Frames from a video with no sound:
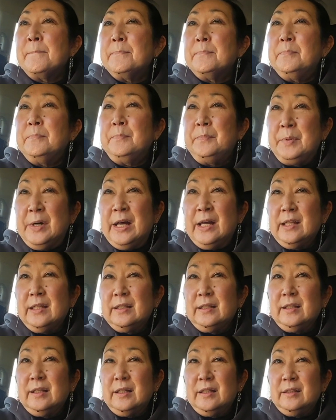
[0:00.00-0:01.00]
But
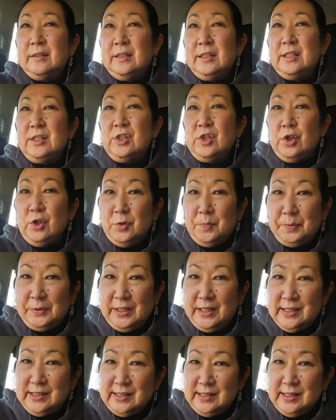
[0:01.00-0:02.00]
the two
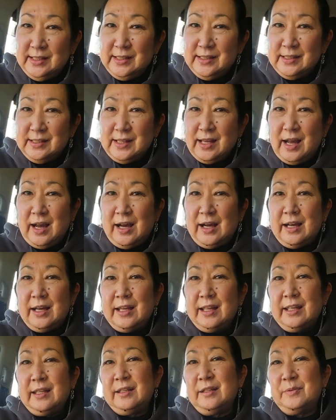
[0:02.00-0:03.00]
places
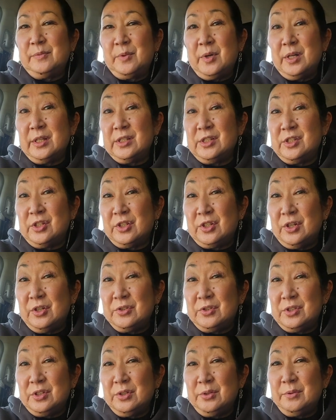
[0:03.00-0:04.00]
I wanted to
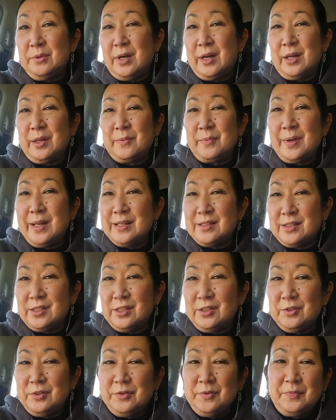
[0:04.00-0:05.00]
go to, I went
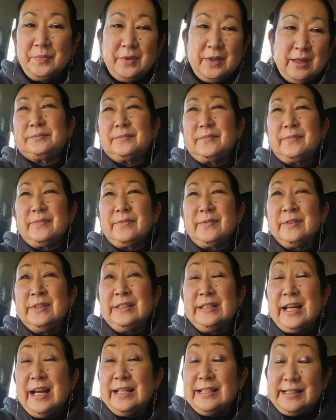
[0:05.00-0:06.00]
to.
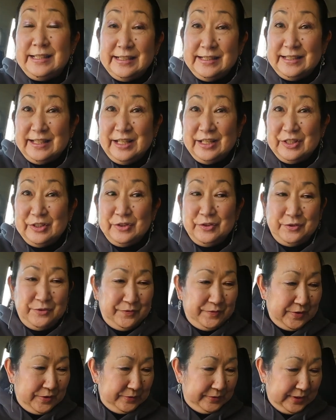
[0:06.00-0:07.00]
And I did get a new
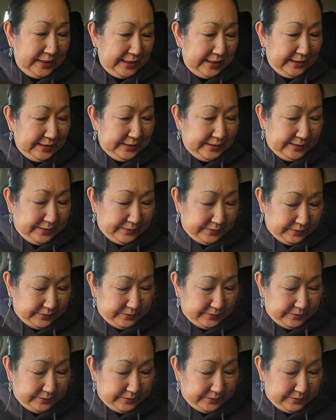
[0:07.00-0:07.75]
phone case.